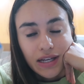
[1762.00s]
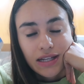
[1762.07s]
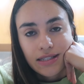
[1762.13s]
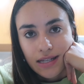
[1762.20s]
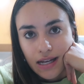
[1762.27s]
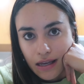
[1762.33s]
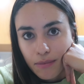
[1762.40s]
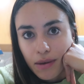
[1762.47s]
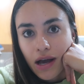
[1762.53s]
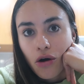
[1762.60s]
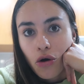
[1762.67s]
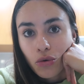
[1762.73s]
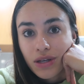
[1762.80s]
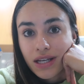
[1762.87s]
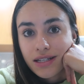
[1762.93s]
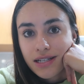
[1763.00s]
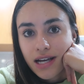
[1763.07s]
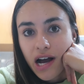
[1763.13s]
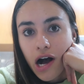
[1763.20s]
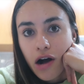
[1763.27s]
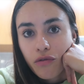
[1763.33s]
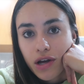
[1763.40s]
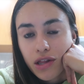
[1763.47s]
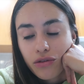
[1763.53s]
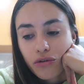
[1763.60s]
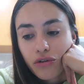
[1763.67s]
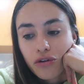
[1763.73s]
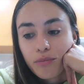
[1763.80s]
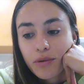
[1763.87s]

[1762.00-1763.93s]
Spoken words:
it's taken me a whole year to get halfway through